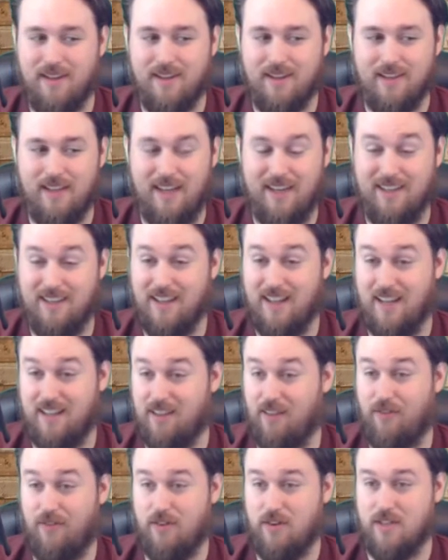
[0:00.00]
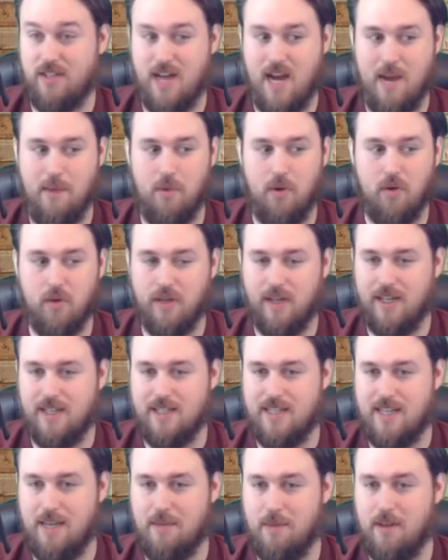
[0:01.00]
They, like, the first time holding a
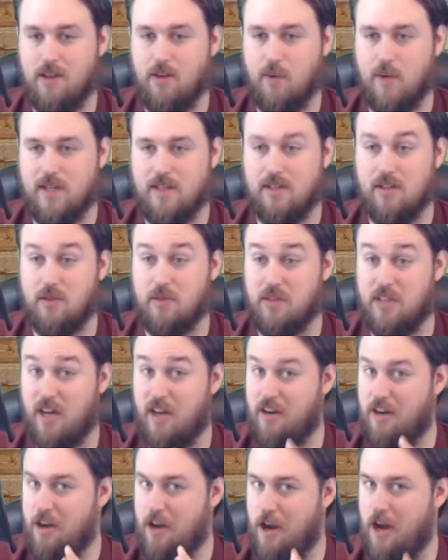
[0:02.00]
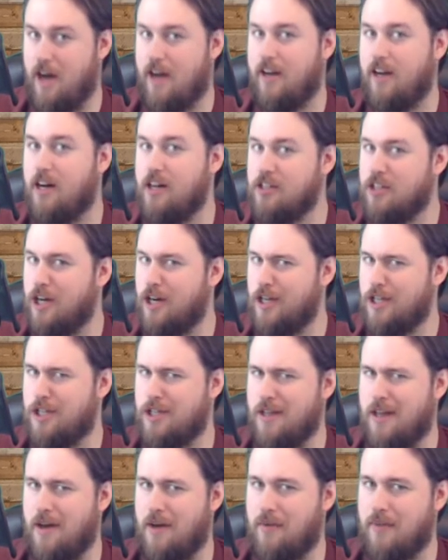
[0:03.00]
team in the red zone to not a
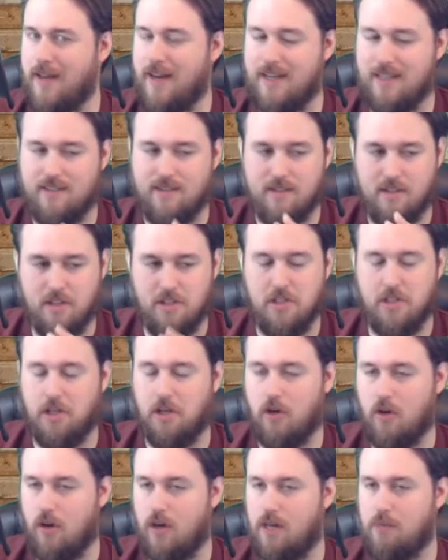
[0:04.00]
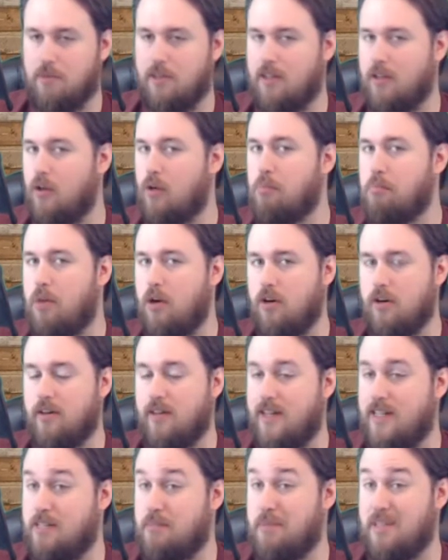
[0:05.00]
touchdown. That is such an incredibly low bar
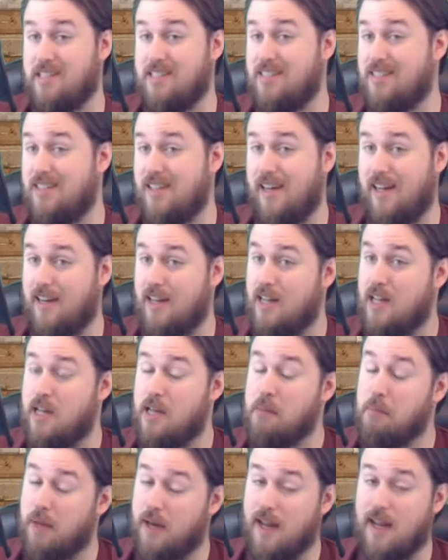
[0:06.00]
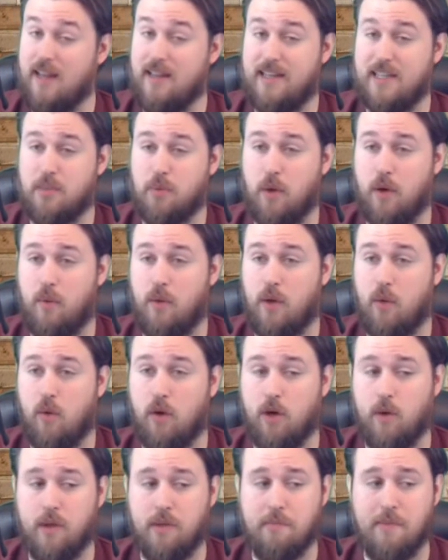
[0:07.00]
that's been set. But hey, that's where we
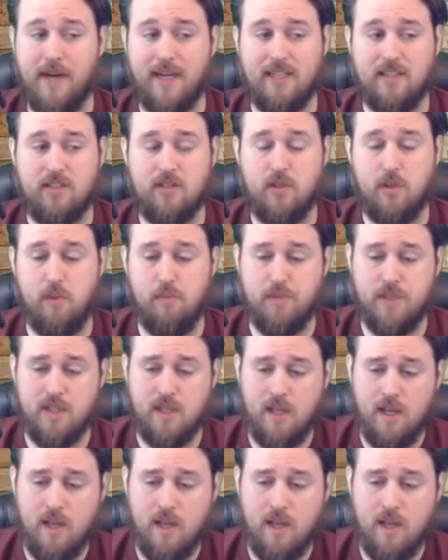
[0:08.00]
were with Mike Stoops.